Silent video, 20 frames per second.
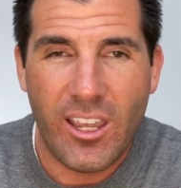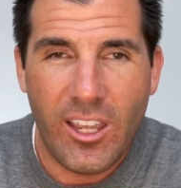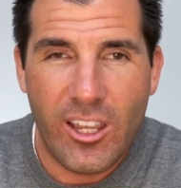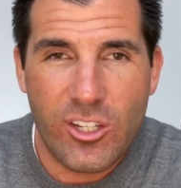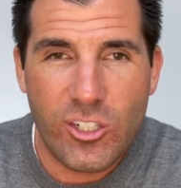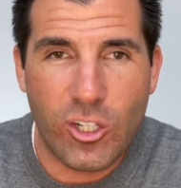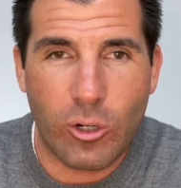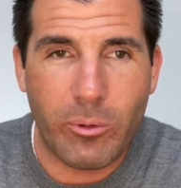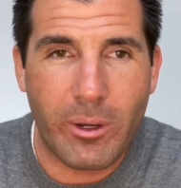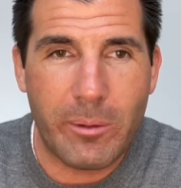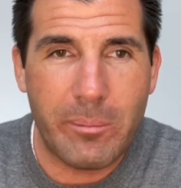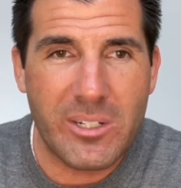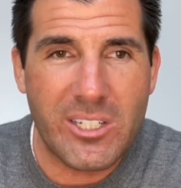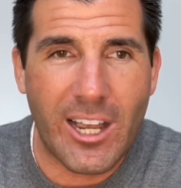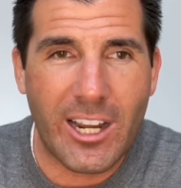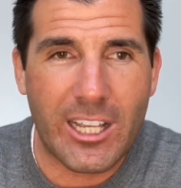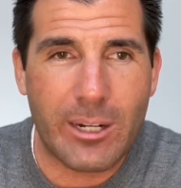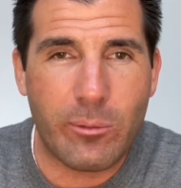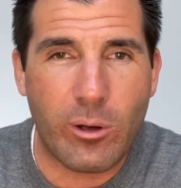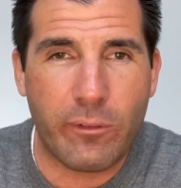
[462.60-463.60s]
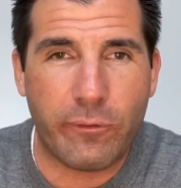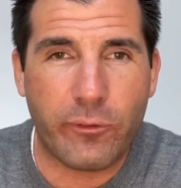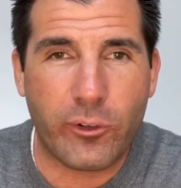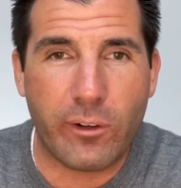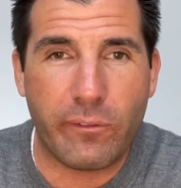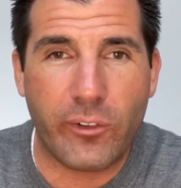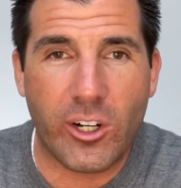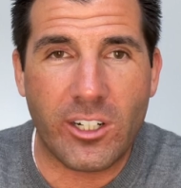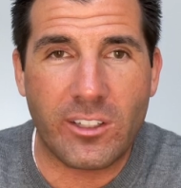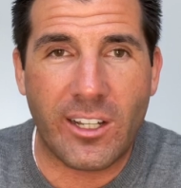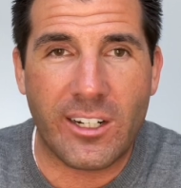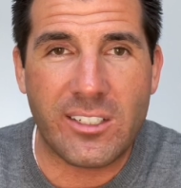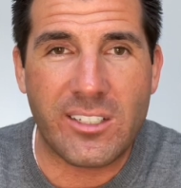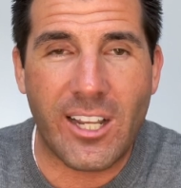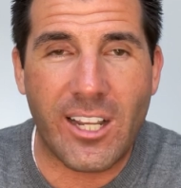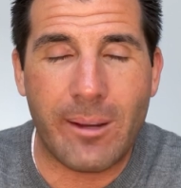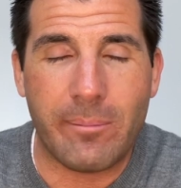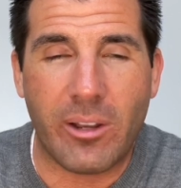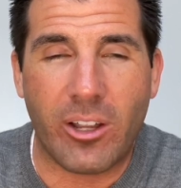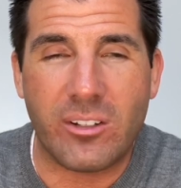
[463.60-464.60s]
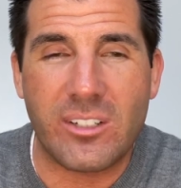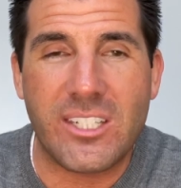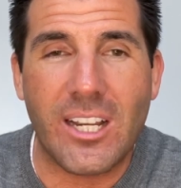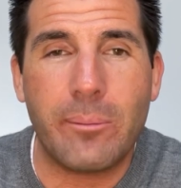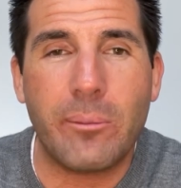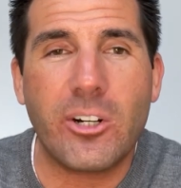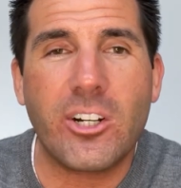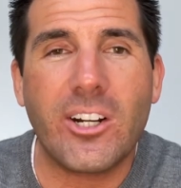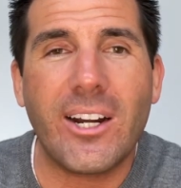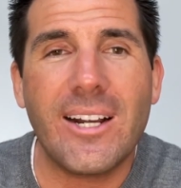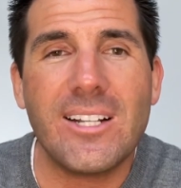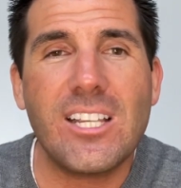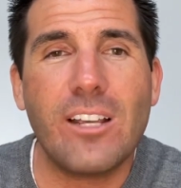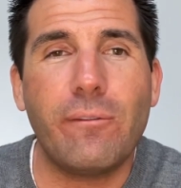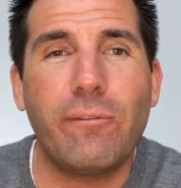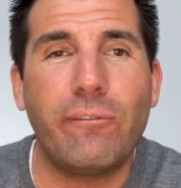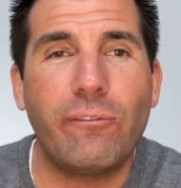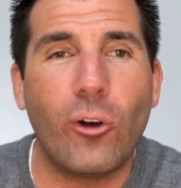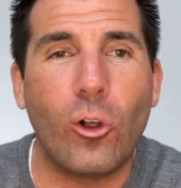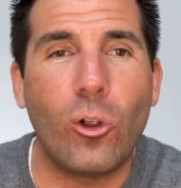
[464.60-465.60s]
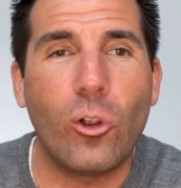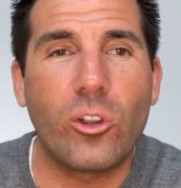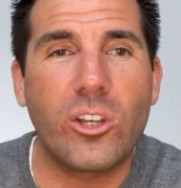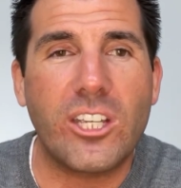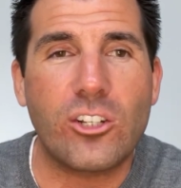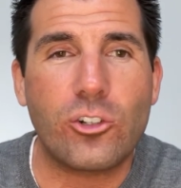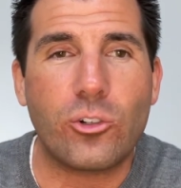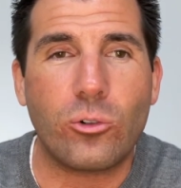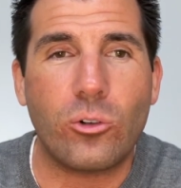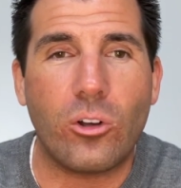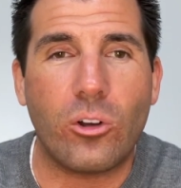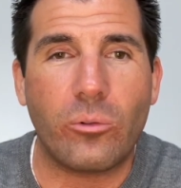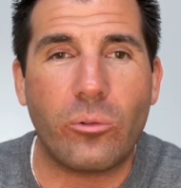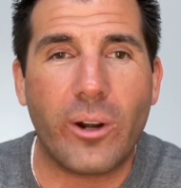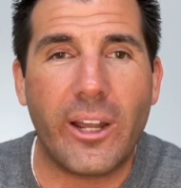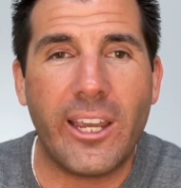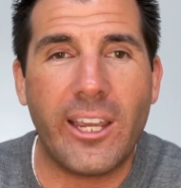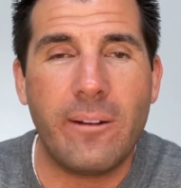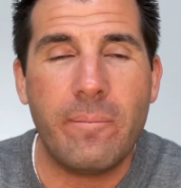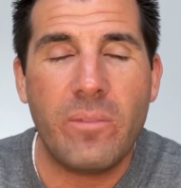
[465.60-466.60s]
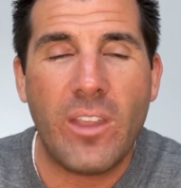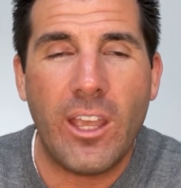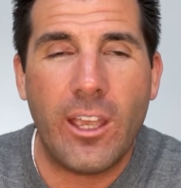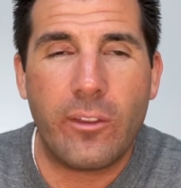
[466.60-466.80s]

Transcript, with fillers: So we've been talking about for a very long time now. Democrats have full control, right?